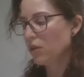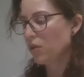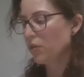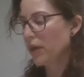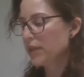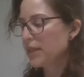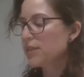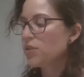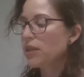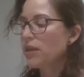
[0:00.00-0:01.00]
All right,
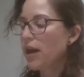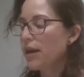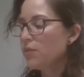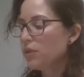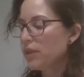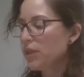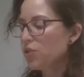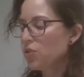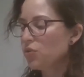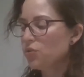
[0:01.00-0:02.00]
and so then I will
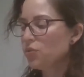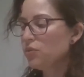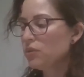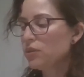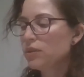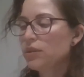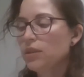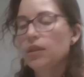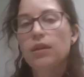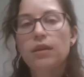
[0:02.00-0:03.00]
need to
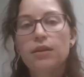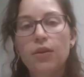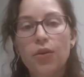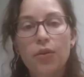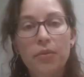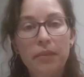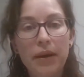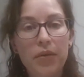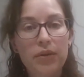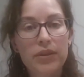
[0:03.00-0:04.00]
go
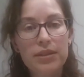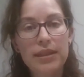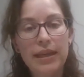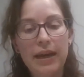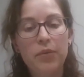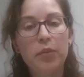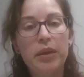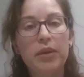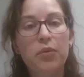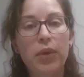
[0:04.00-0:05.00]
microwave this and I will
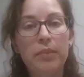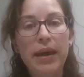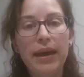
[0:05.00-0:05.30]
be right